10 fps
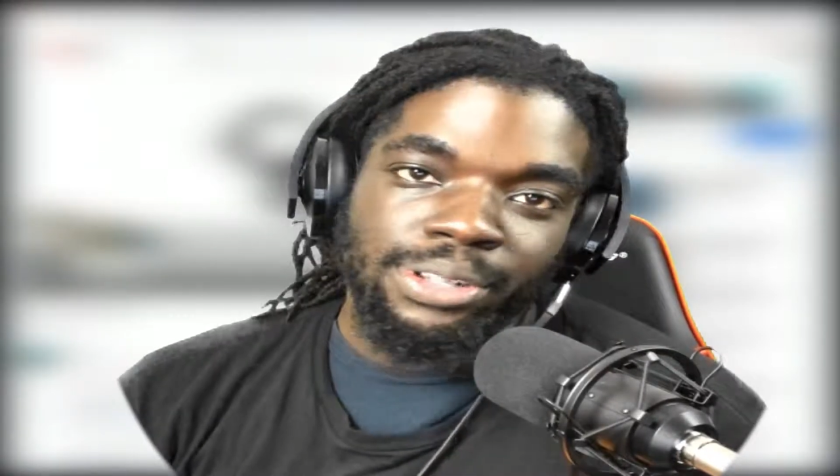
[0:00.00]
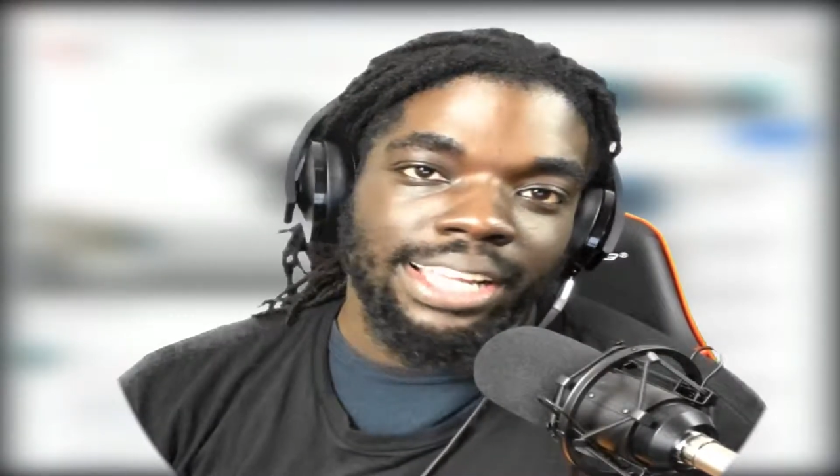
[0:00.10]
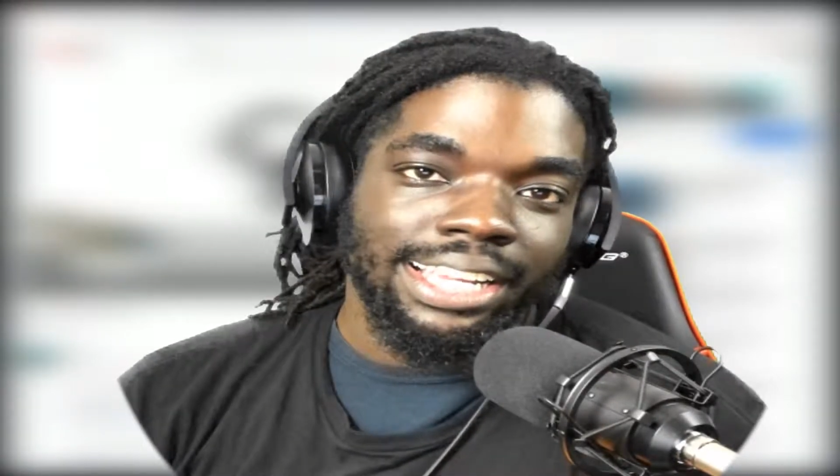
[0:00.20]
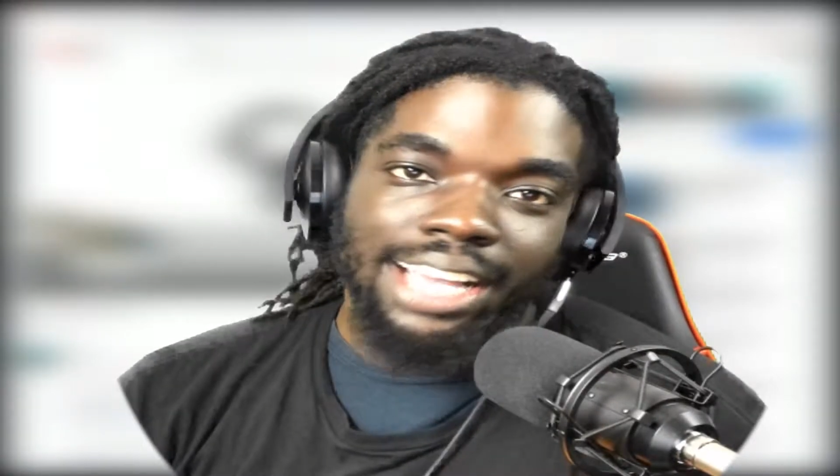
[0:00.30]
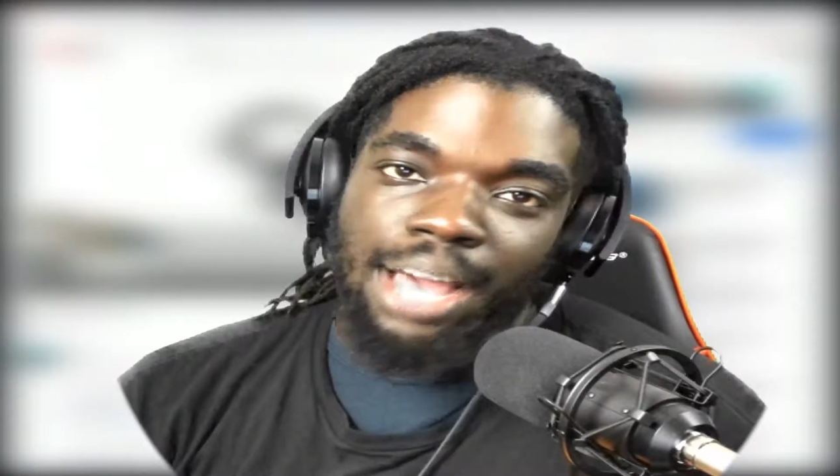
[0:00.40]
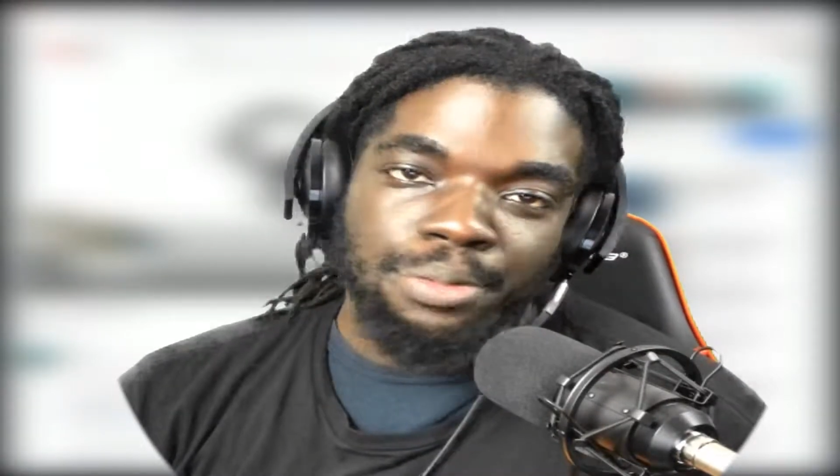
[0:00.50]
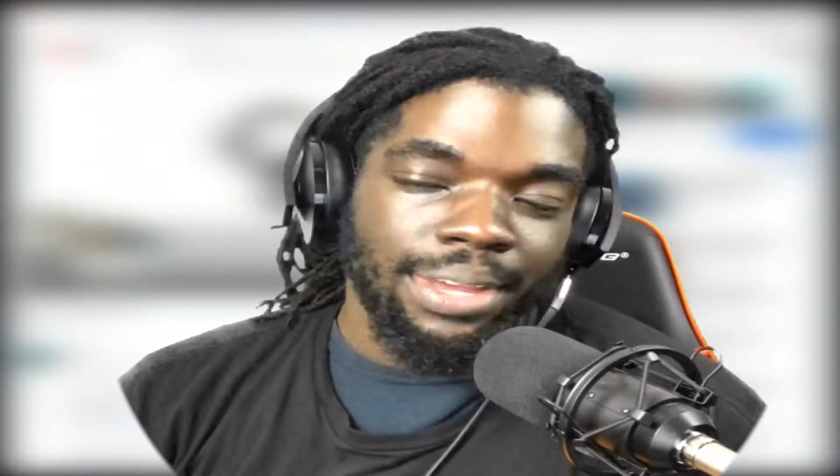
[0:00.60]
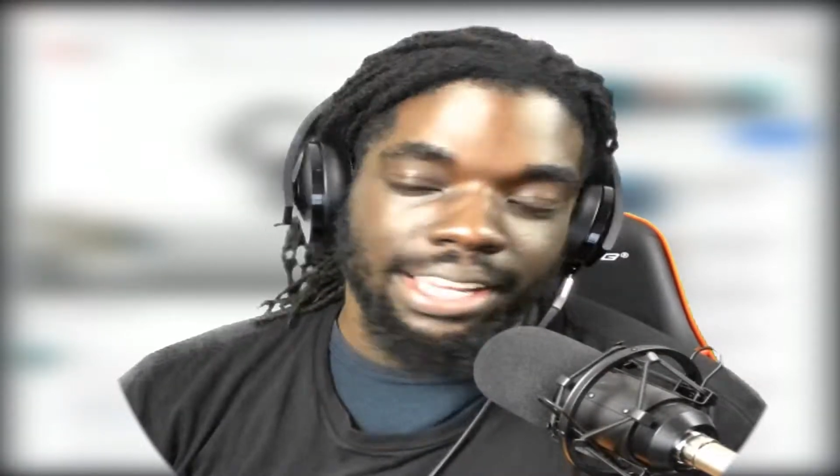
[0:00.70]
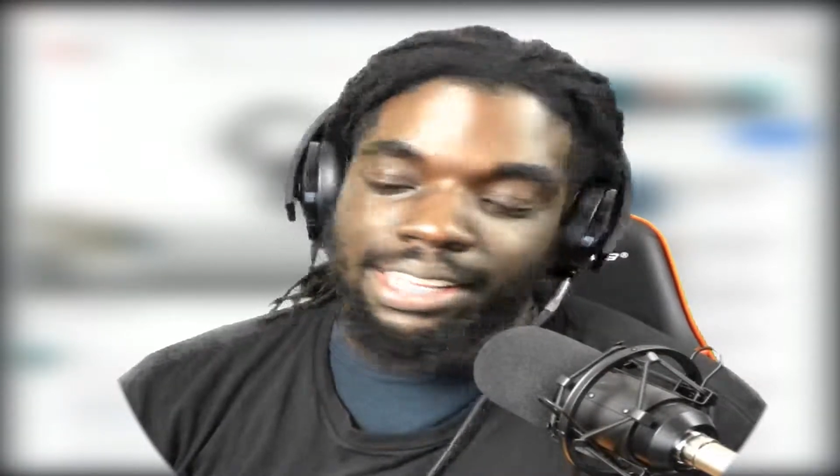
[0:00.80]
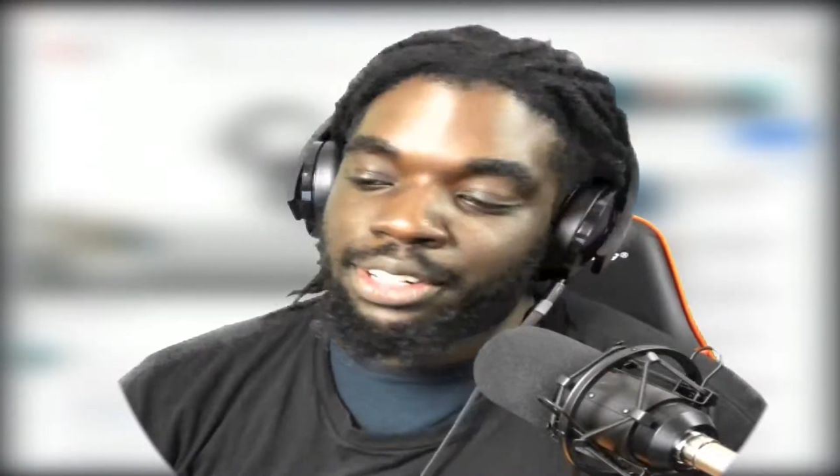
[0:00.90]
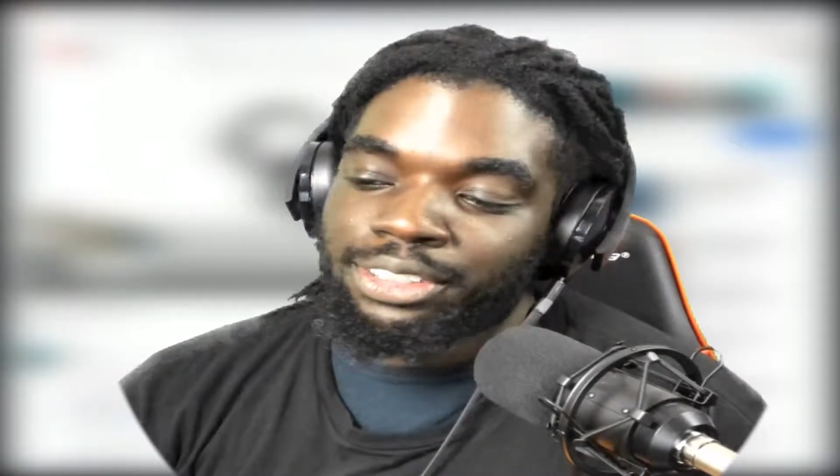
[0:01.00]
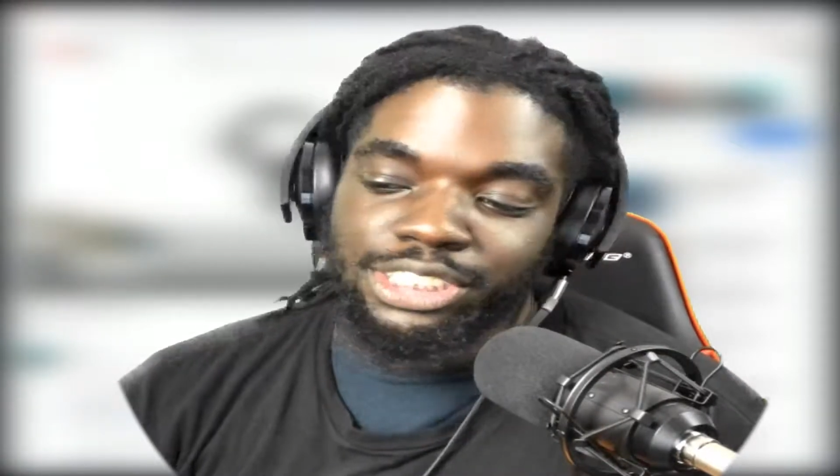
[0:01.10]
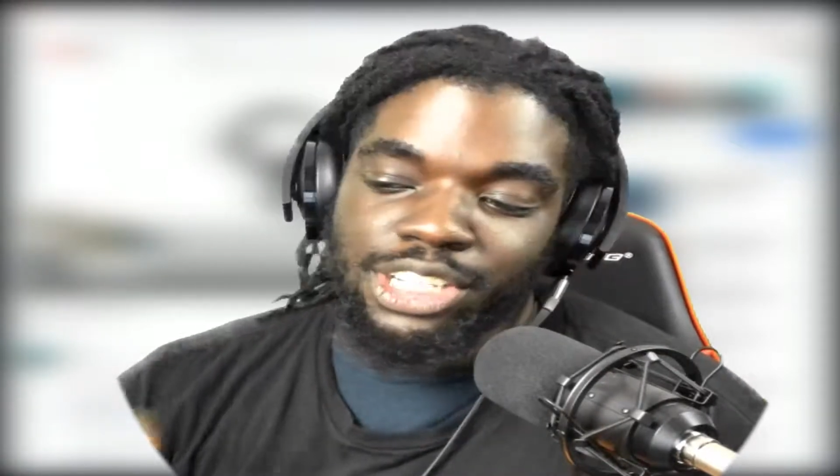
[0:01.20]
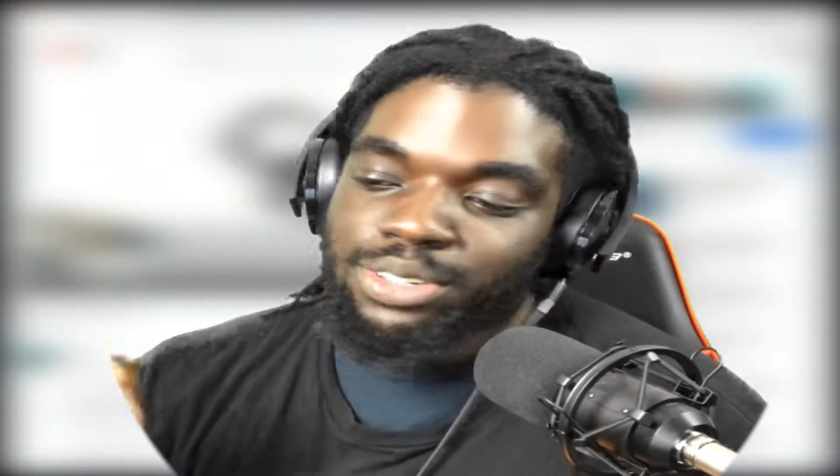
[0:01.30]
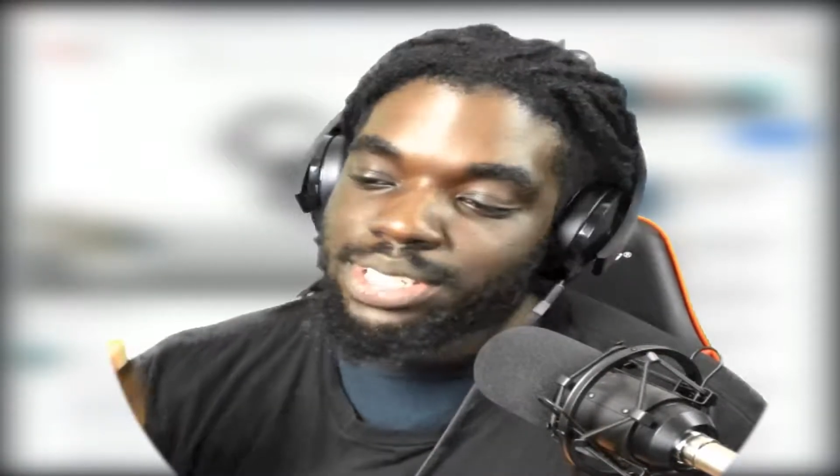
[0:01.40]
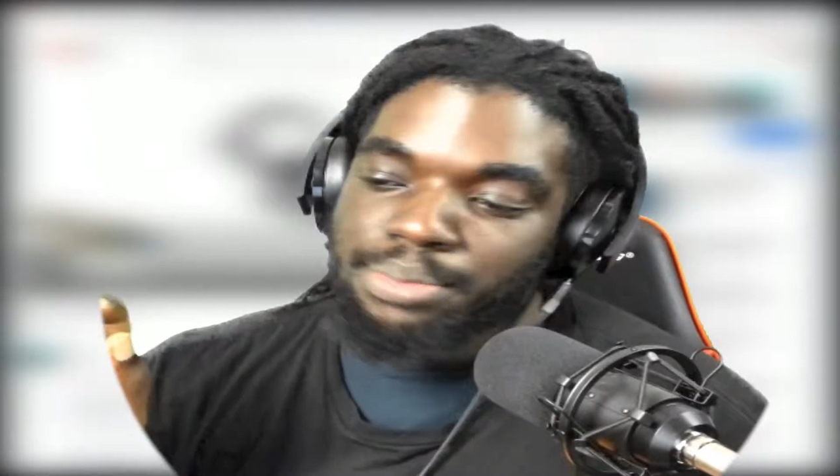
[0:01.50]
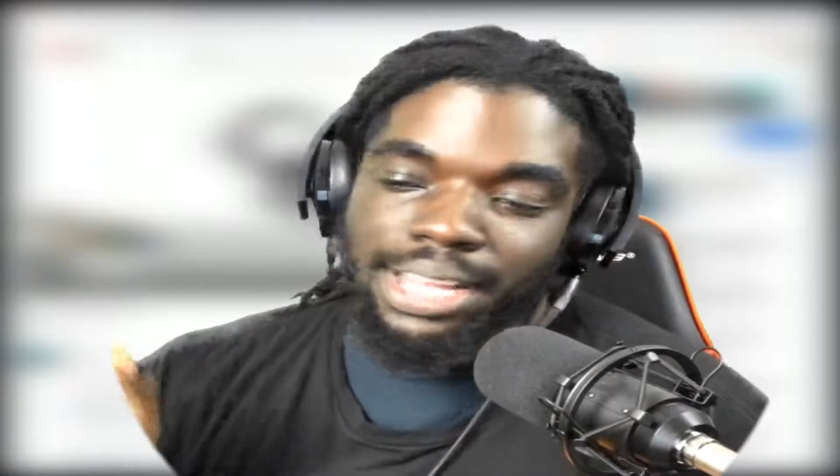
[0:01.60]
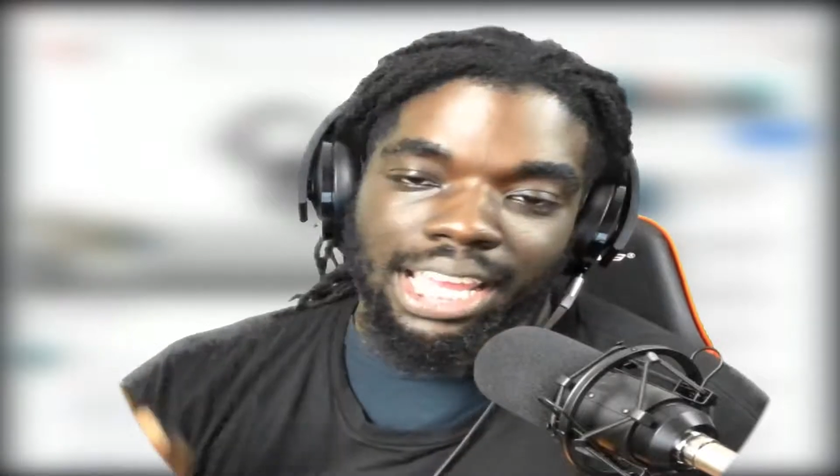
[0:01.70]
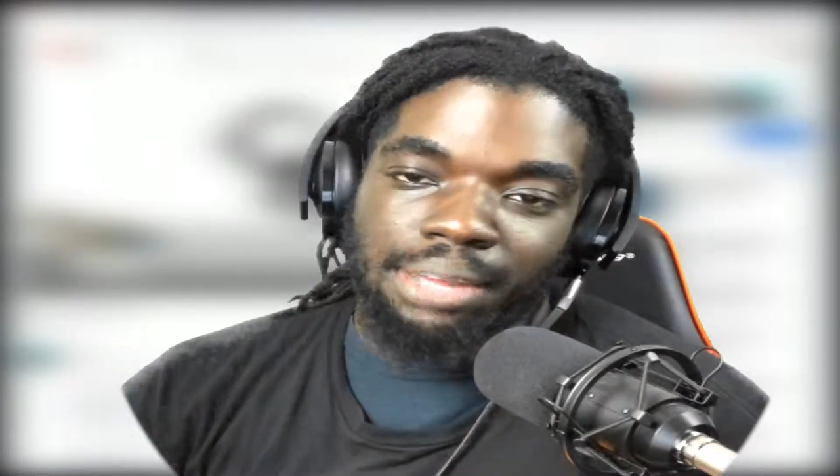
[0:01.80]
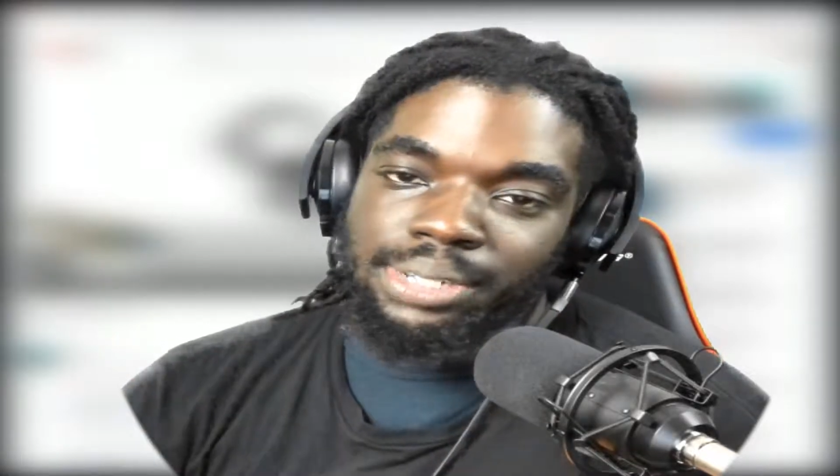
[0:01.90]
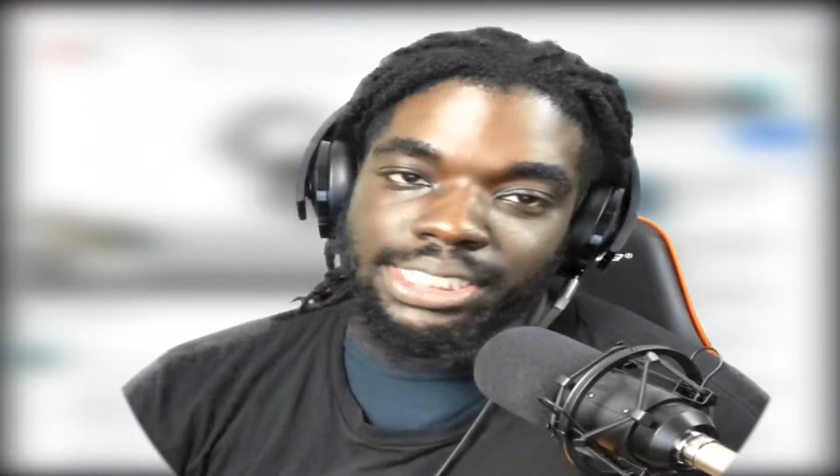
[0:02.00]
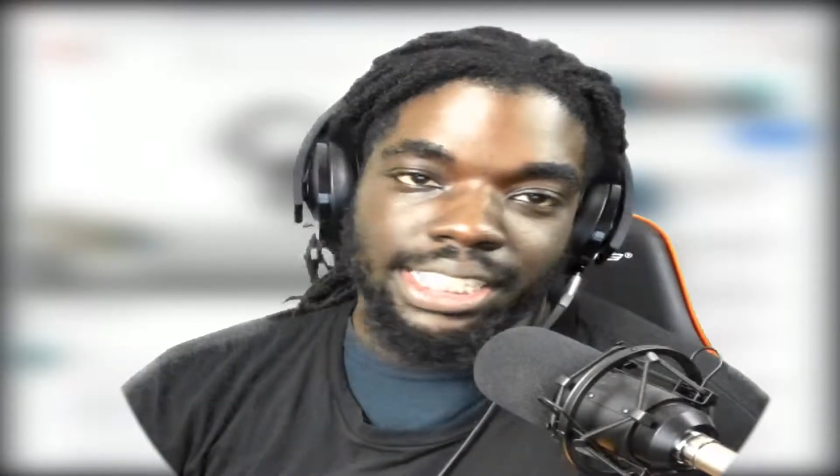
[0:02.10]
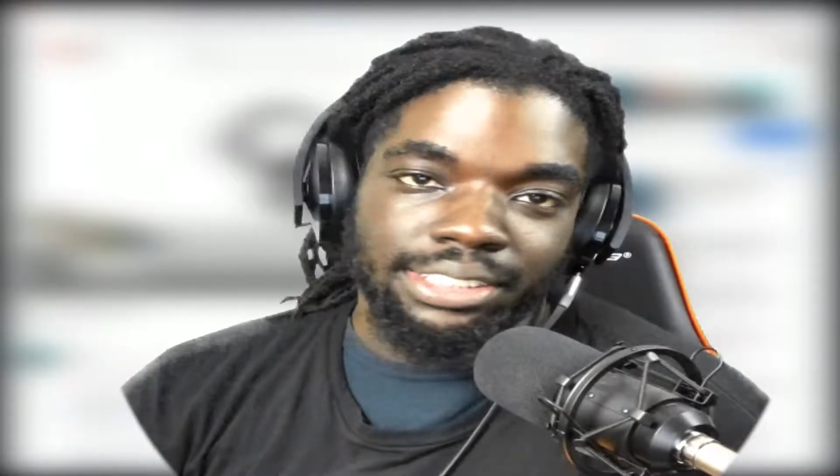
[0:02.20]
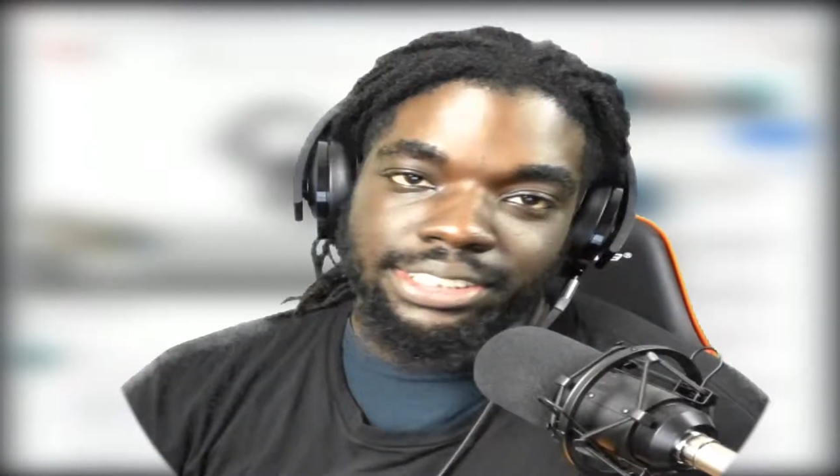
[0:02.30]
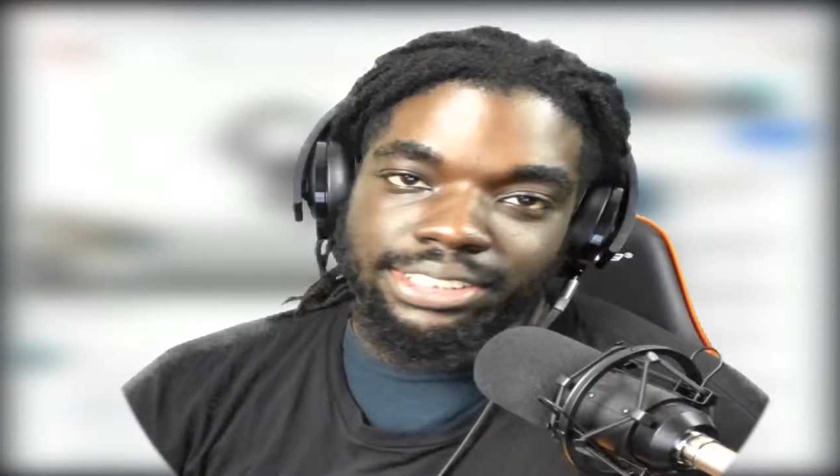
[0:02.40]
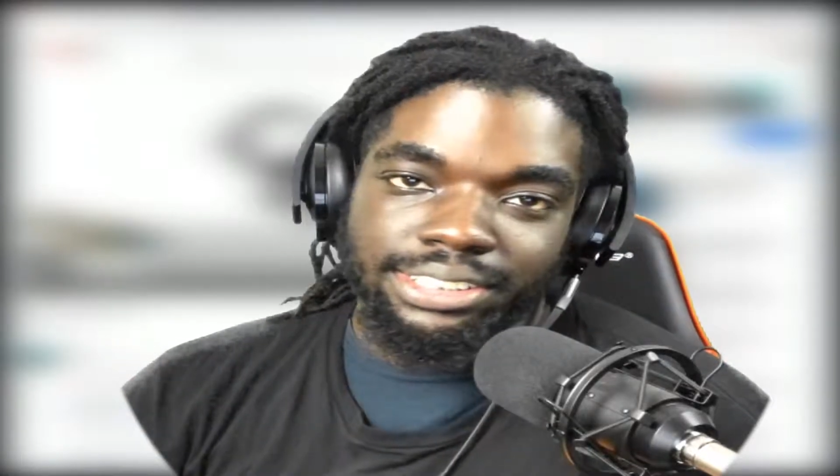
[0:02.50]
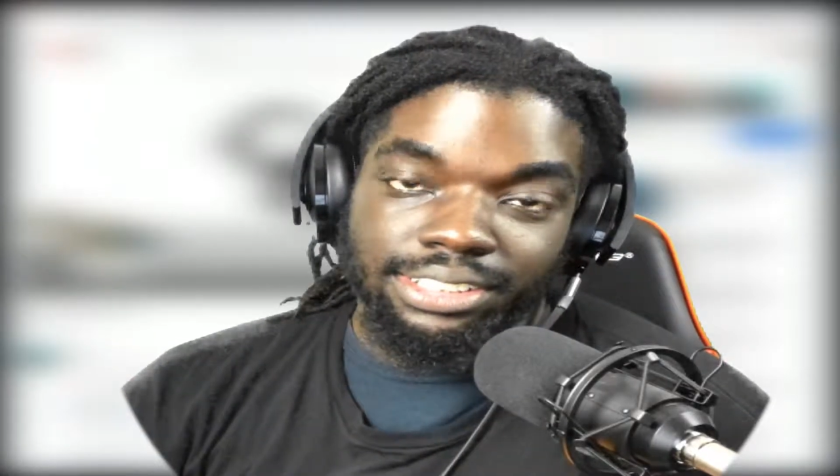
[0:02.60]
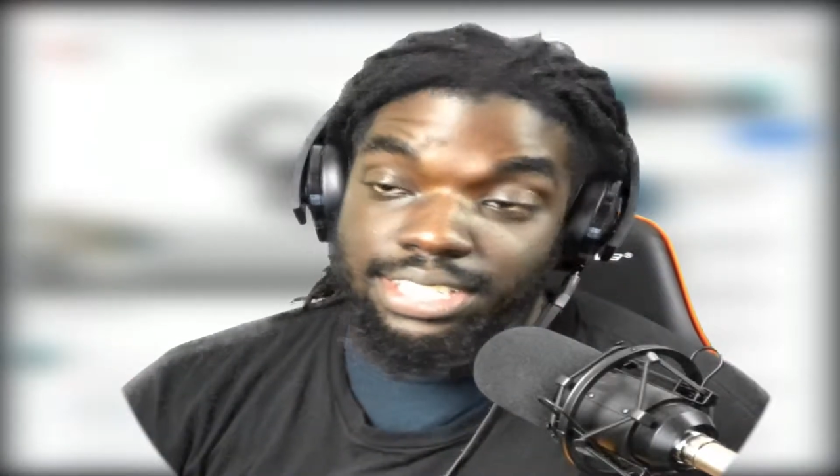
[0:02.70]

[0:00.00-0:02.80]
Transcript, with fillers: Like I be making little jokes in my gaming channel.